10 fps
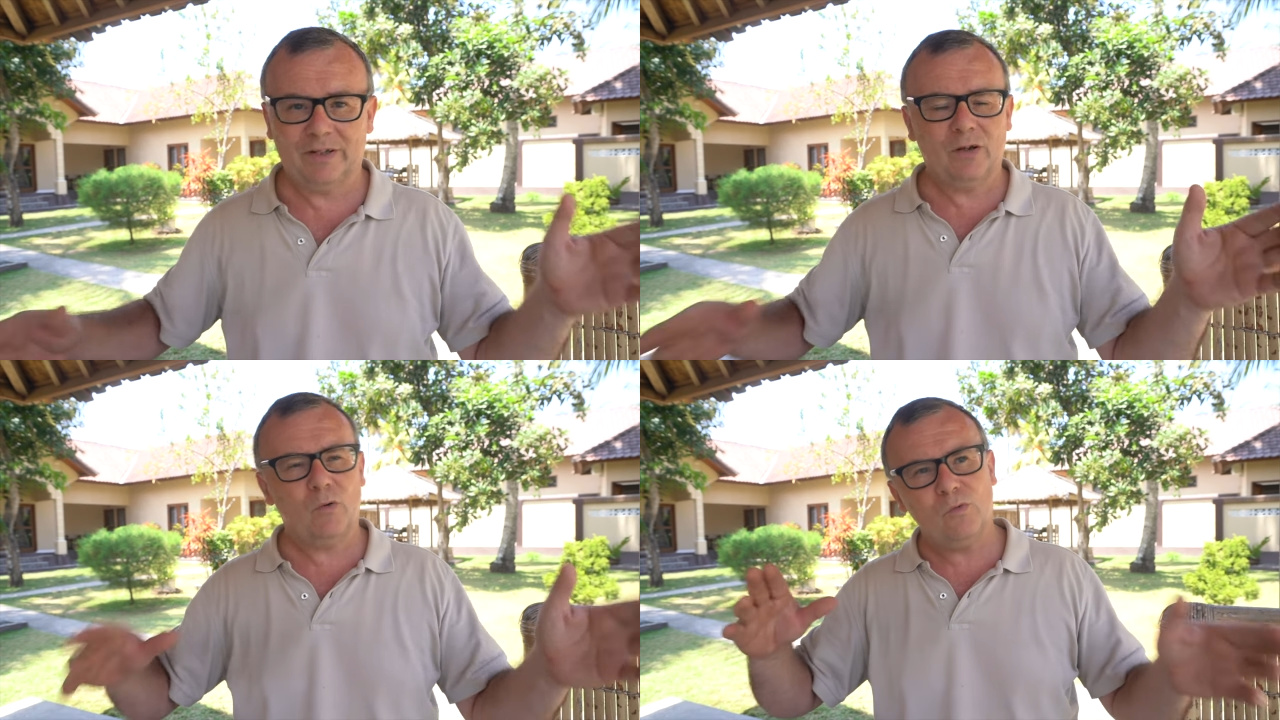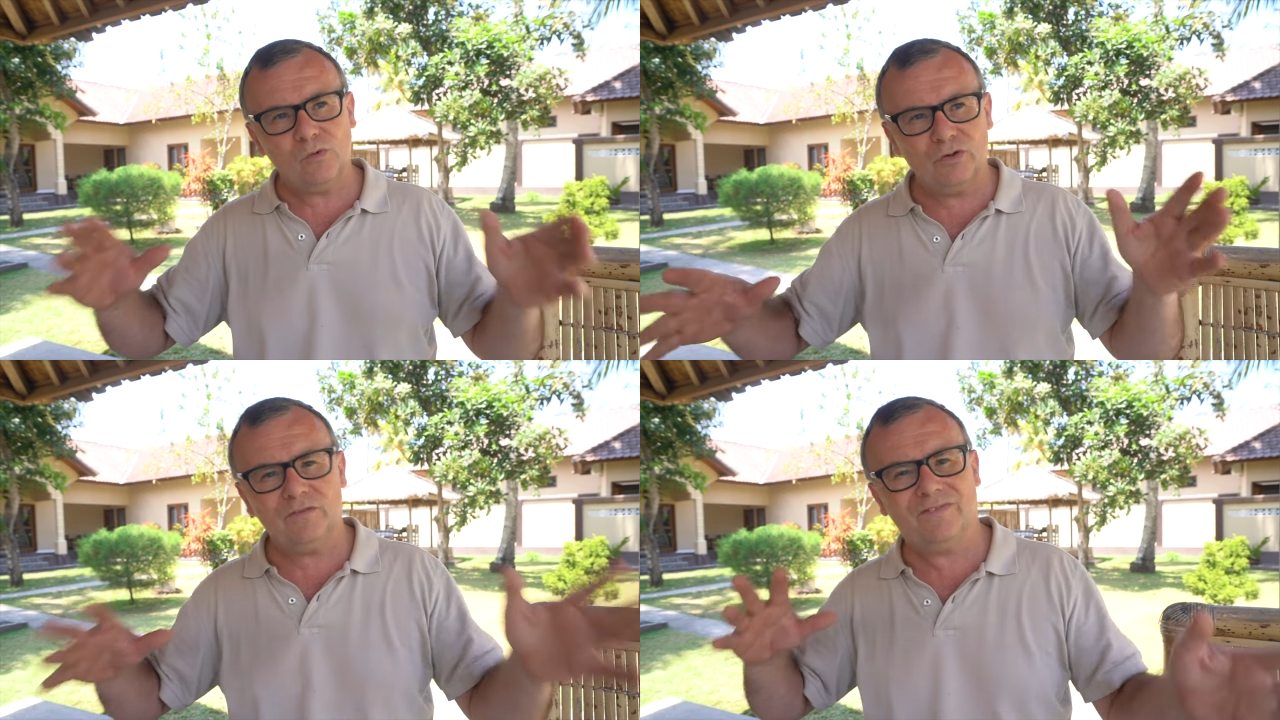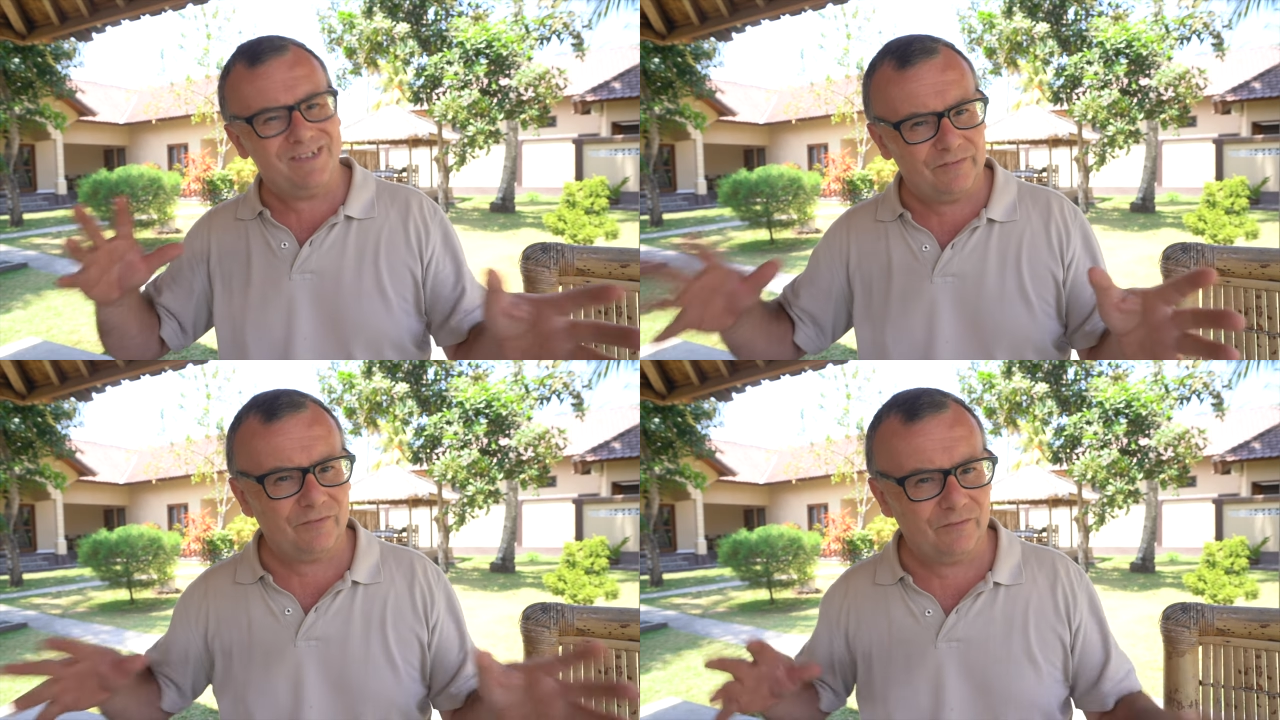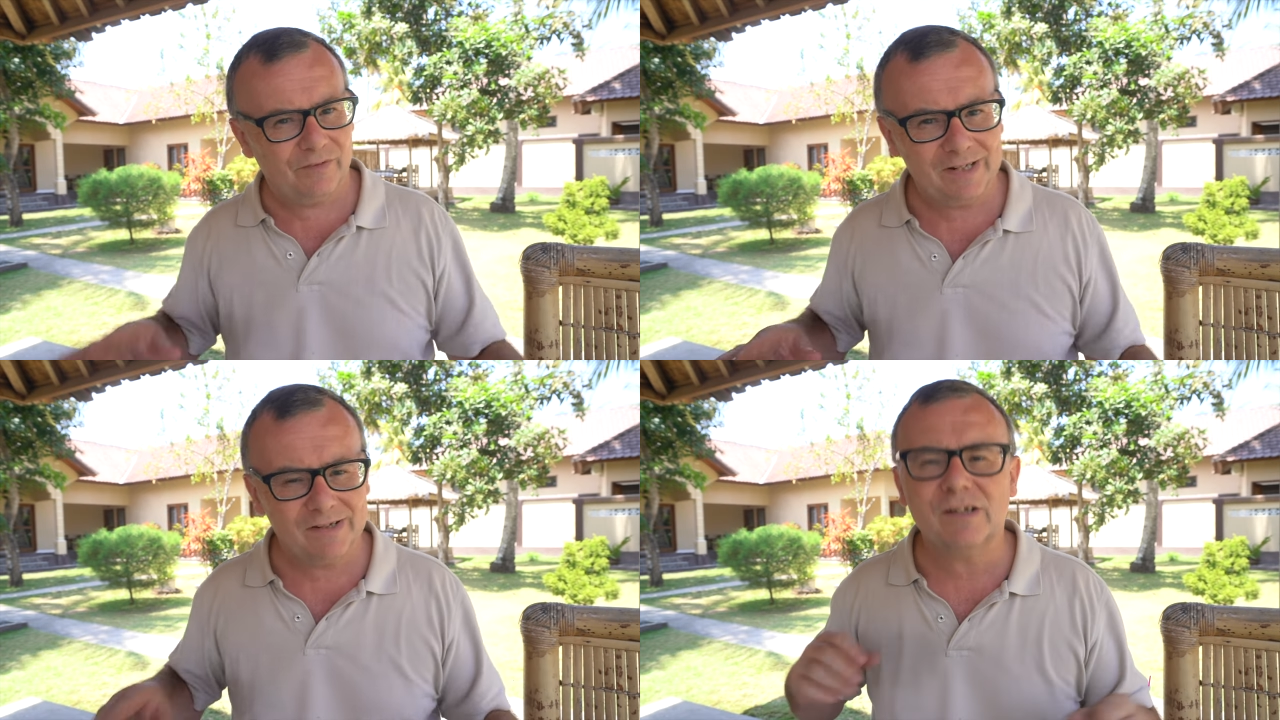and they're all good for different
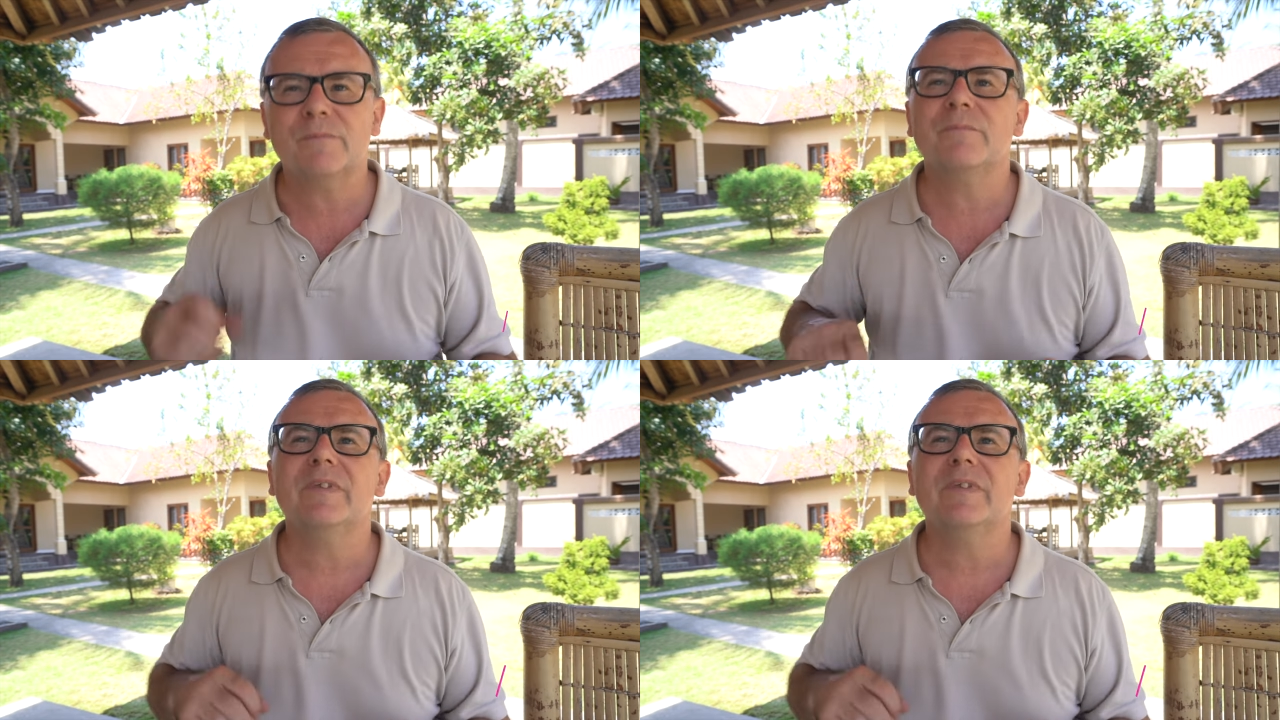reasons.